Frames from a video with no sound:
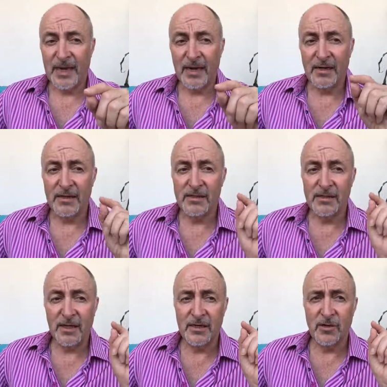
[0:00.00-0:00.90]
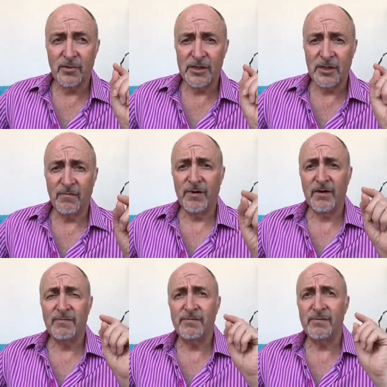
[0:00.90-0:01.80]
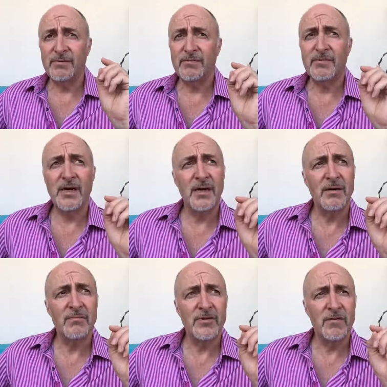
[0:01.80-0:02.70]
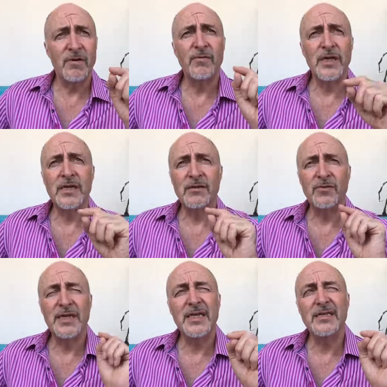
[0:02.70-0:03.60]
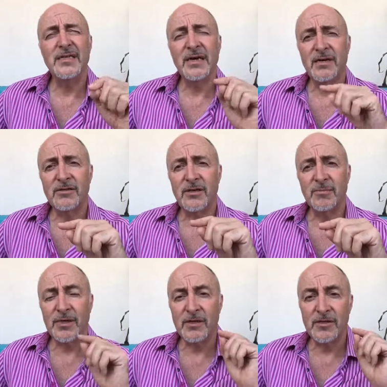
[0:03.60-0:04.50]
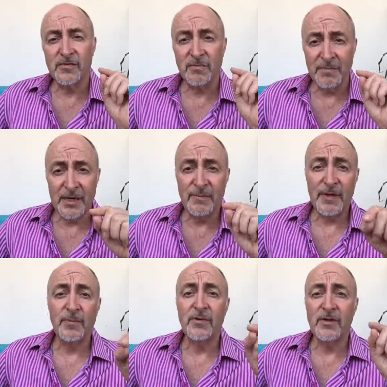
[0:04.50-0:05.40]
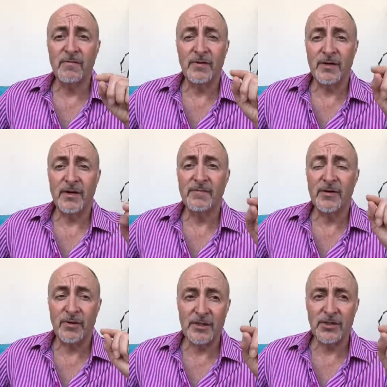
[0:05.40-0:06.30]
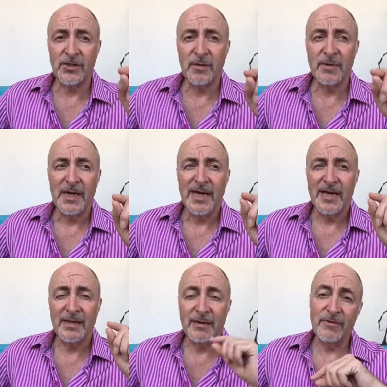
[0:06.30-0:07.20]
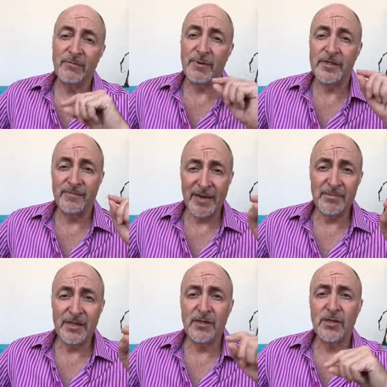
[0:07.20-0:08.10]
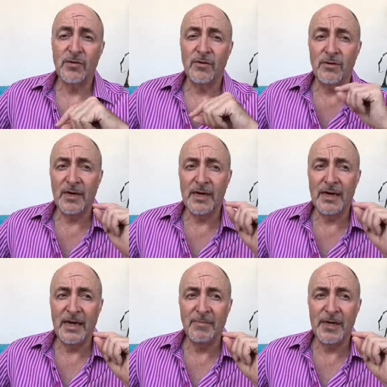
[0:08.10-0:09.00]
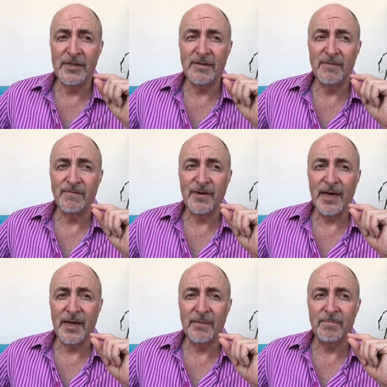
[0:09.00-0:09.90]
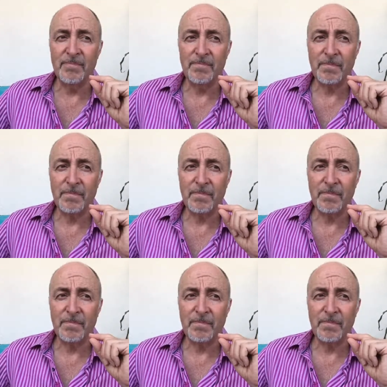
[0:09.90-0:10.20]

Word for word: And I did, I did call it self-love. Um, self-love really, really is the answer, because for many people looking for love in a relationship, they're coming from a place of emptiness or a place of um,